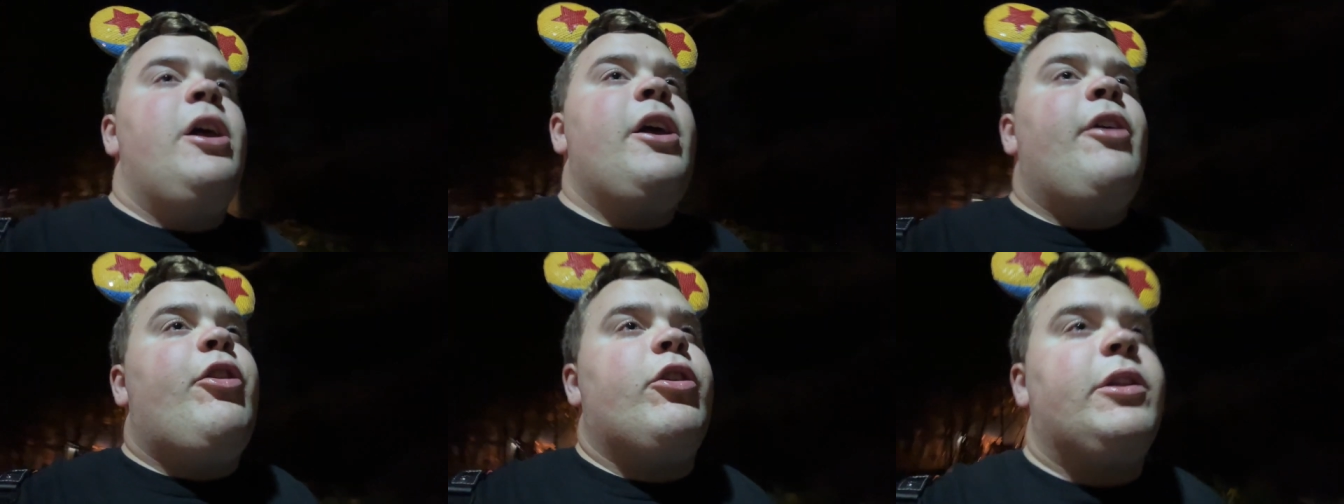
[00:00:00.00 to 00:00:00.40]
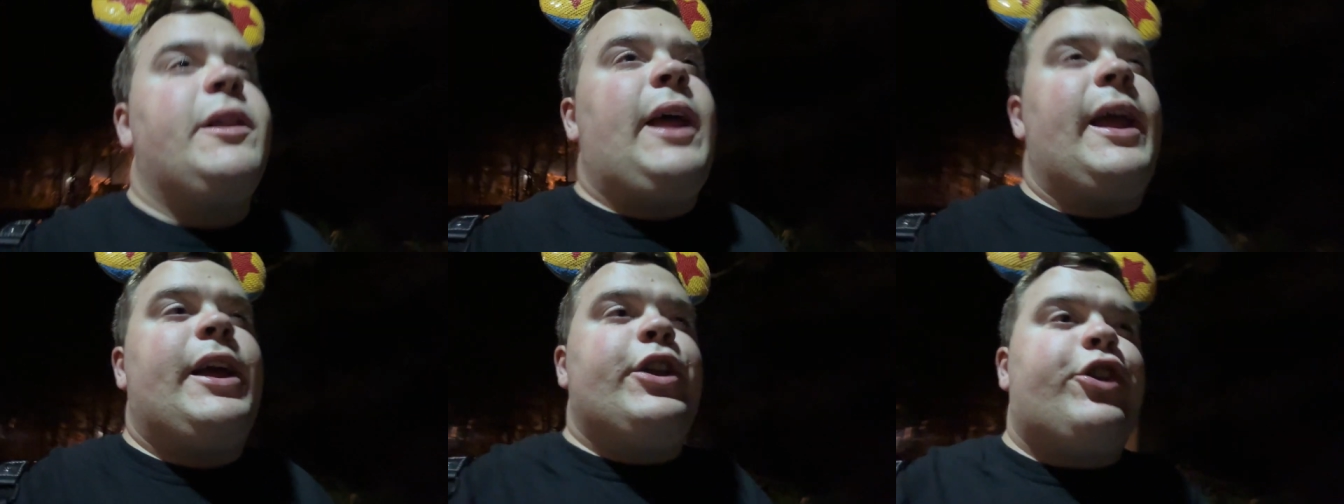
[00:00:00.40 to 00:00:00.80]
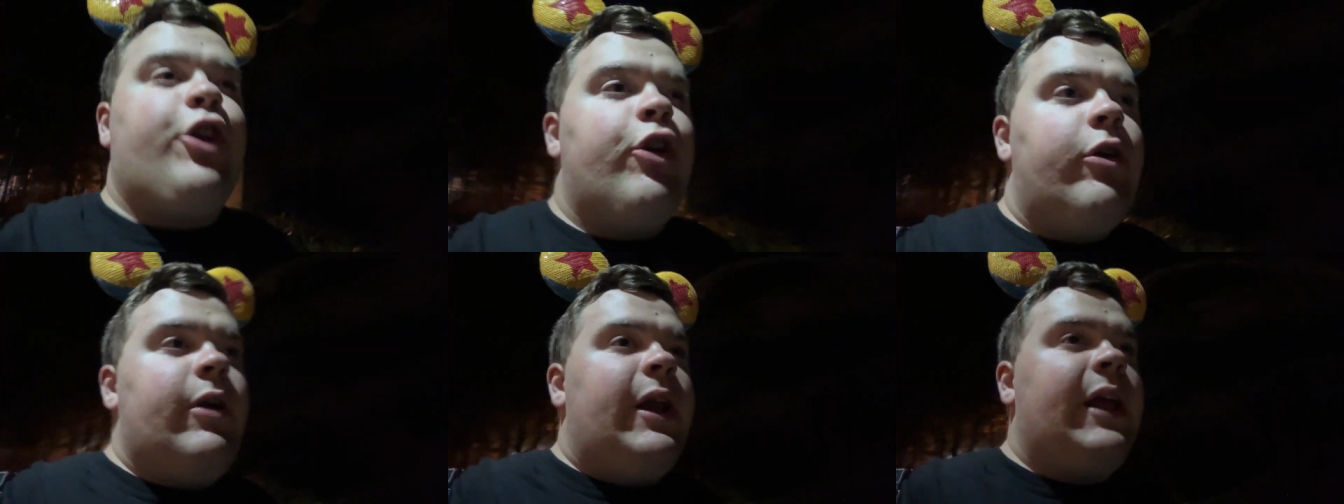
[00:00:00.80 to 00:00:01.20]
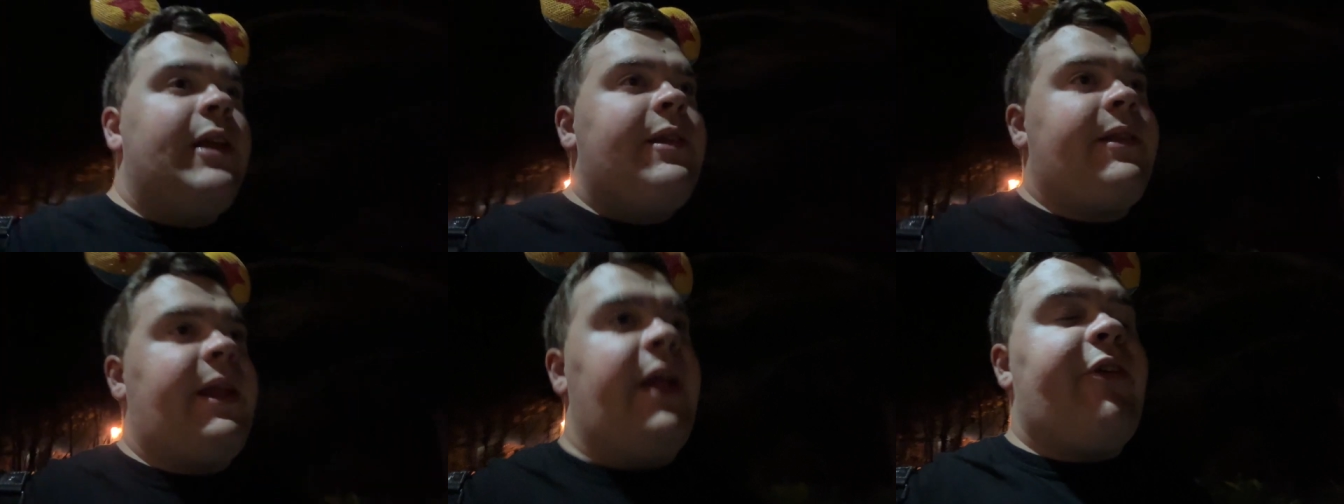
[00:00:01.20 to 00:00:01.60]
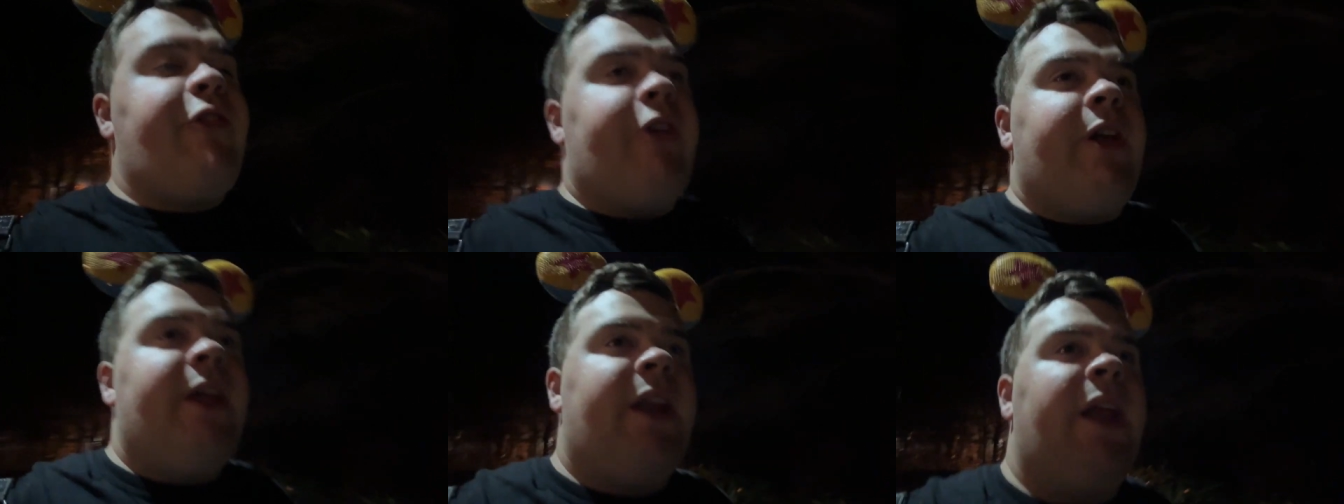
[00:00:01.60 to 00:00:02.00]
there's like a turning
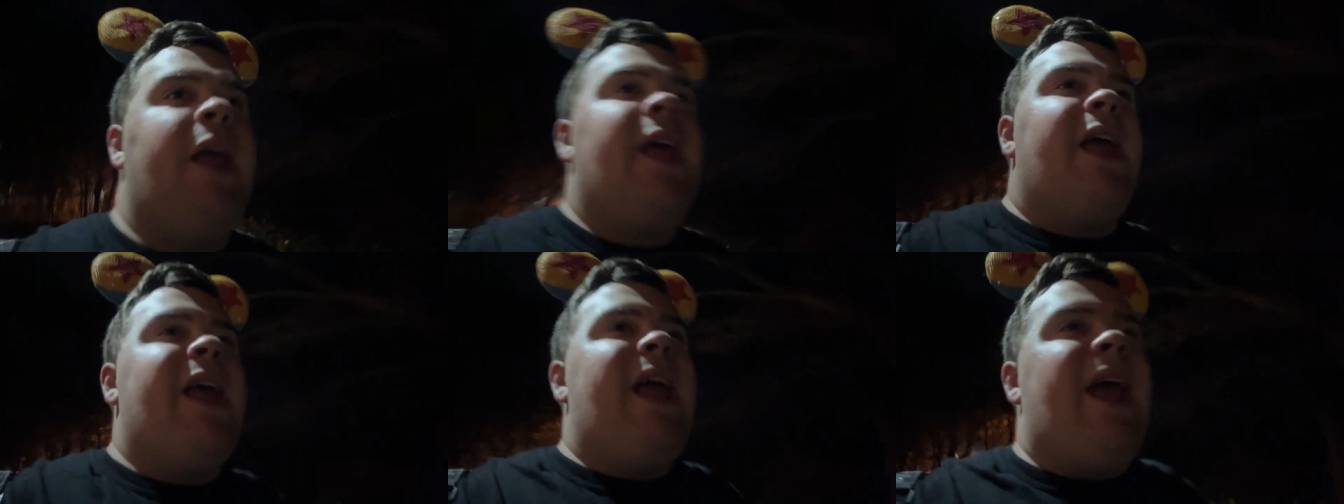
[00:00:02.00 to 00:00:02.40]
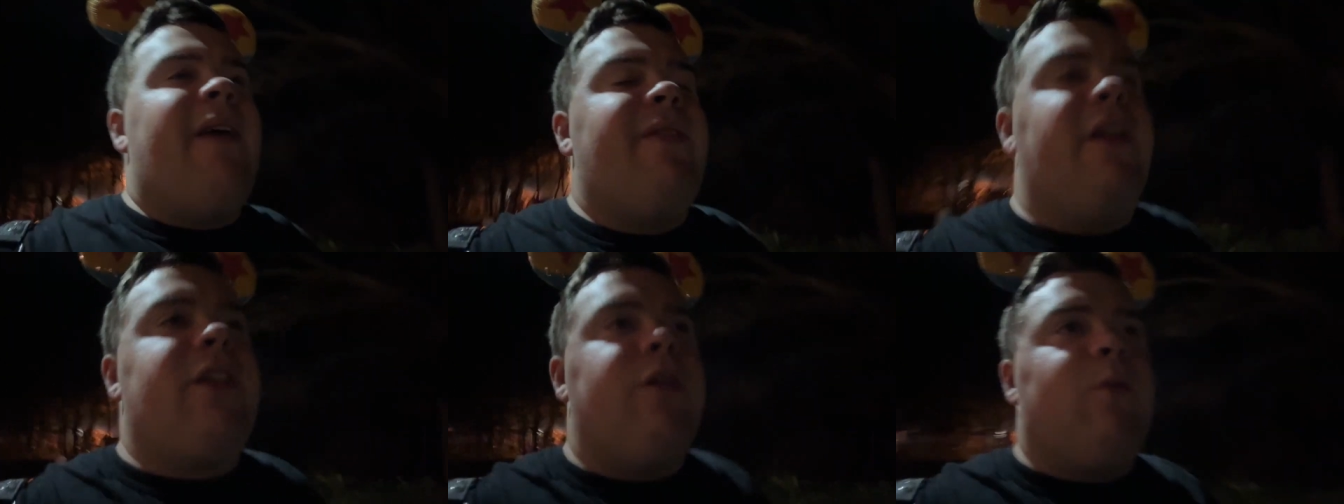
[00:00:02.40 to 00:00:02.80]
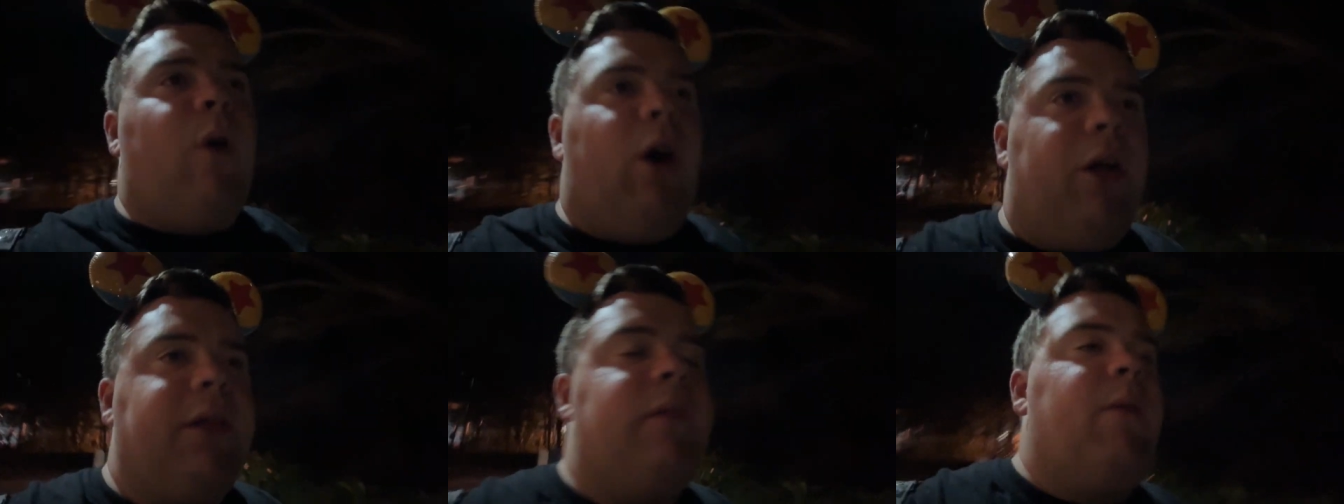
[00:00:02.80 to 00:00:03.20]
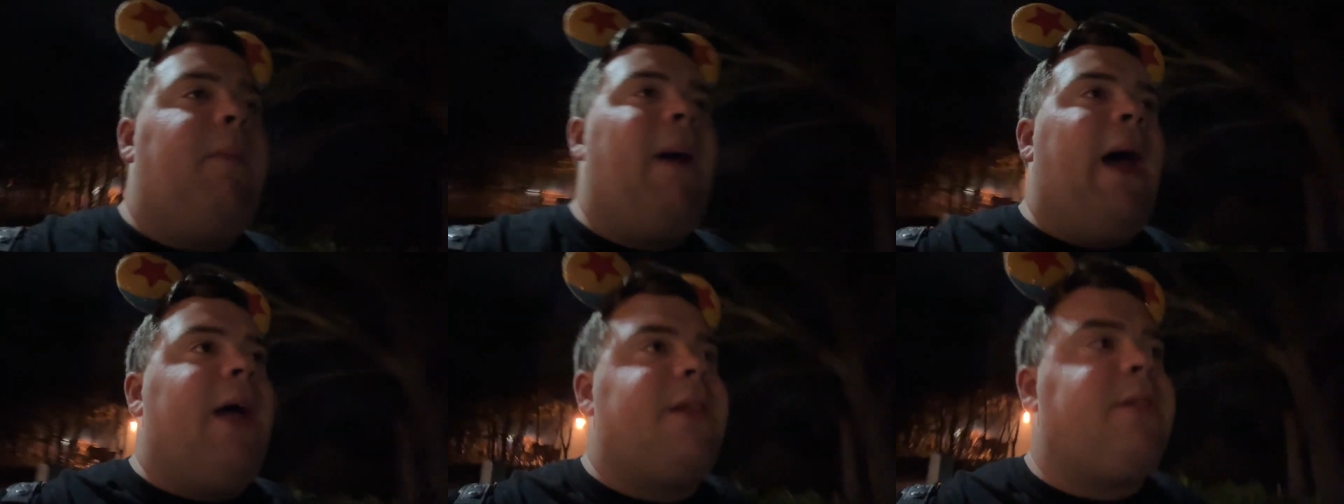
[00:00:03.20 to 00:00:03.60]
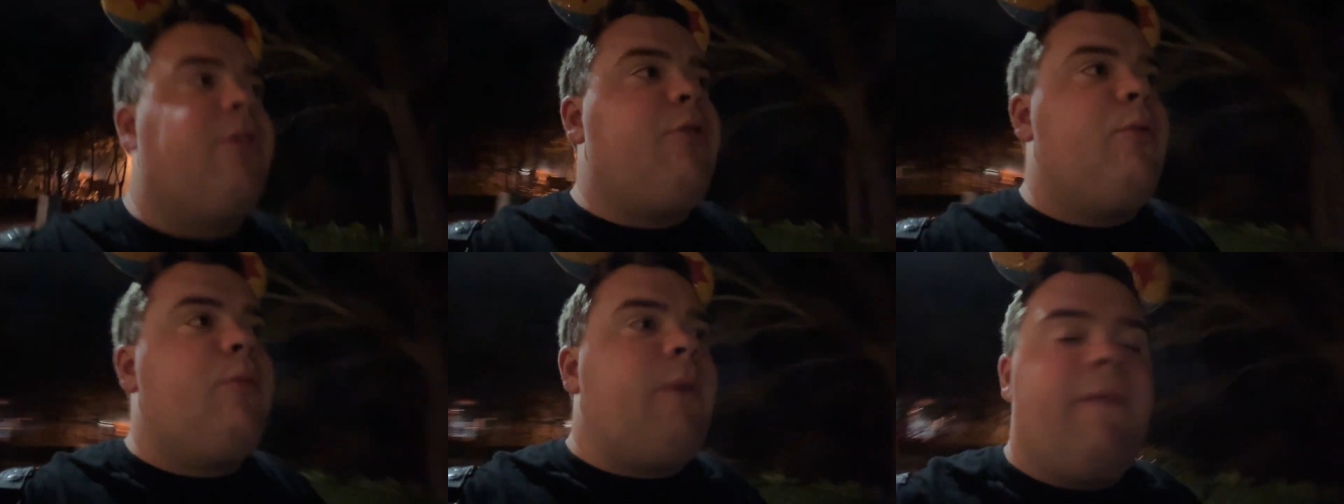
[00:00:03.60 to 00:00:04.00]
station and then you also pass
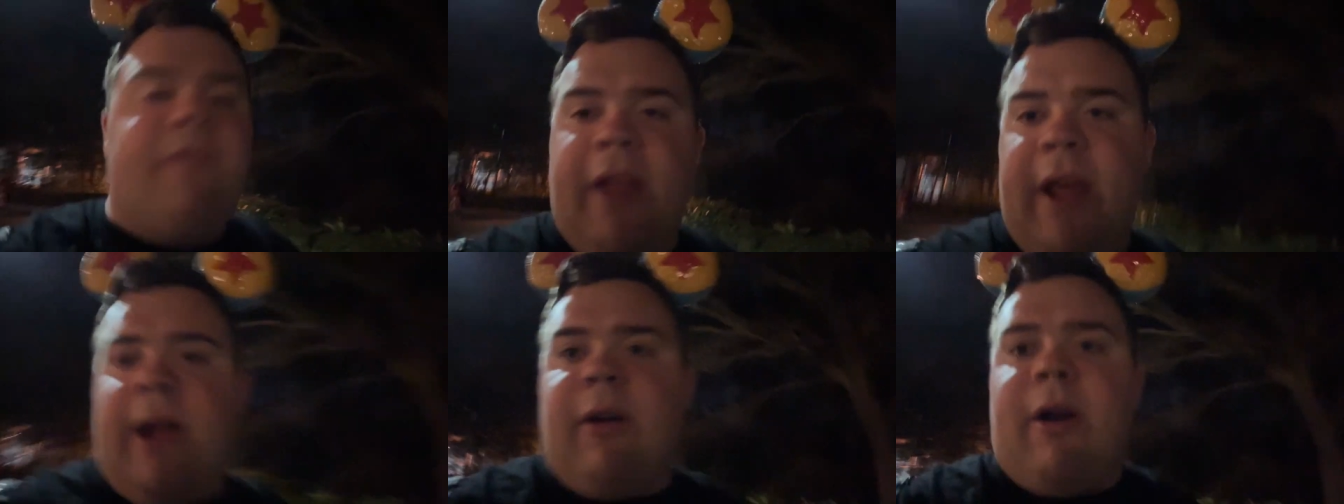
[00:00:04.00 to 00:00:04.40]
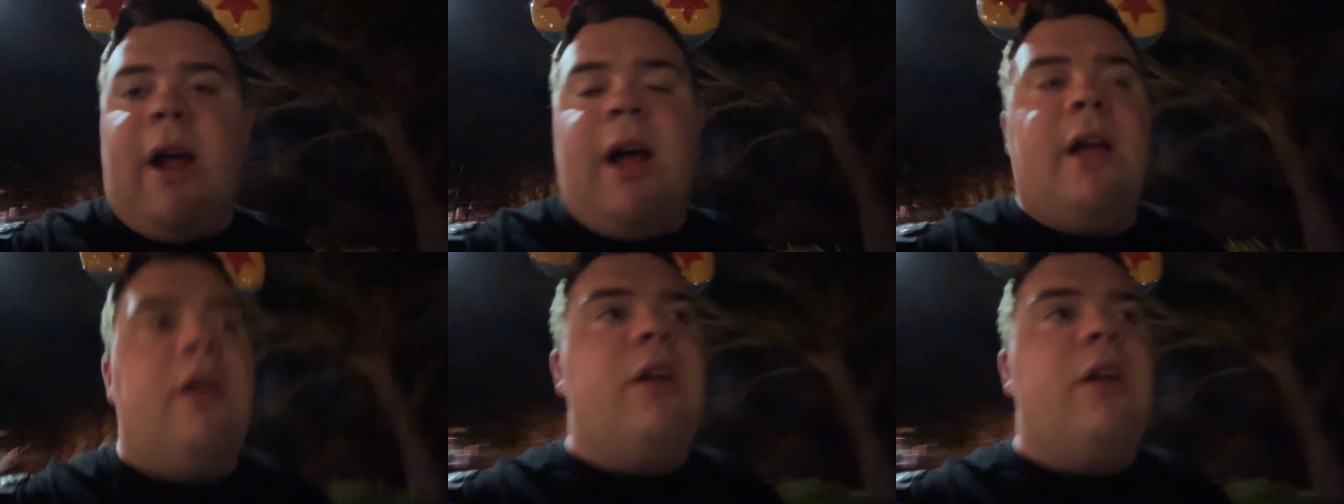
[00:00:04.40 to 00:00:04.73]
through Riviera.